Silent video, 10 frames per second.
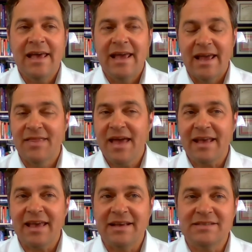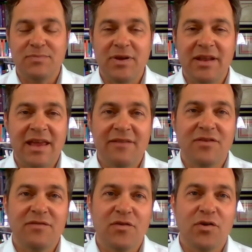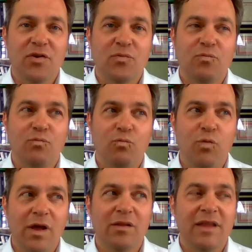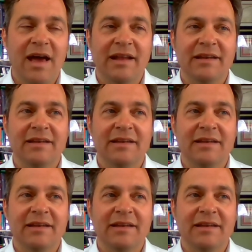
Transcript: in that case the PDF converter will not